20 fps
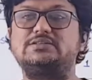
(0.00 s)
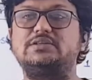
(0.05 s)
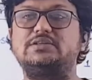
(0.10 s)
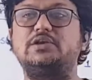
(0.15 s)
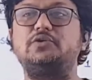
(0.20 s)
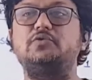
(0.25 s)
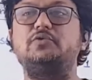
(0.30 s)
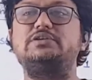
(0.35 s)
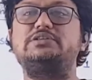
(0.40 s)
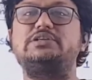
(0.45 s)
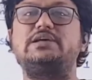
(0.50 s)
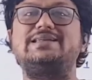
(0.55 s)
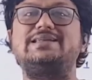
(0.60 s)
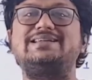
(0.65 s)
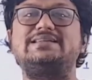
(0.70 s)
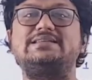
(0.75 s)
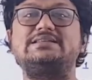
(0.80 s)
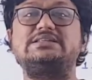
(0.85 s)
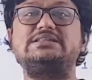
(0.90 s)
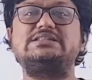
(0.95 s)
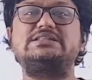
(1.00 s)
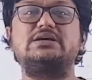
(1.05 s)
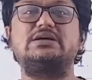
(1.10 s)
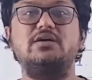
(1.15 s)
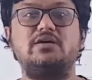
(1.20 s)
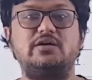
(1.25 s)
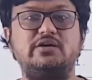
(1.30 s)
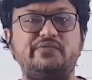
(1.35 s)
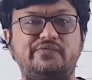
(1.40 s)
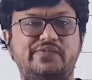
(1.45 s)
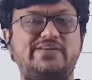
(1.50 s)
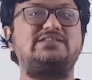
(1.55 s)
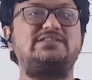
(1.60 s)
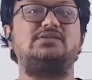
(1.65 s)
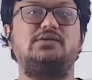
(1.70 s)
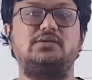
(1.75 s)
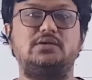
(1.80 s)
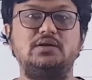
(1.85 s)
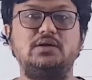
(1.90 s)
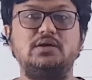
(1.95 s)
Then you will say that this is current
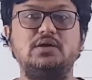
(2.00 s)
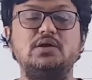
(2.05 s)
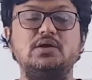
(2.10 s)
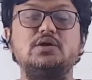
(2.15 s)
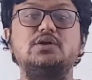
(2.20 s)
fashion.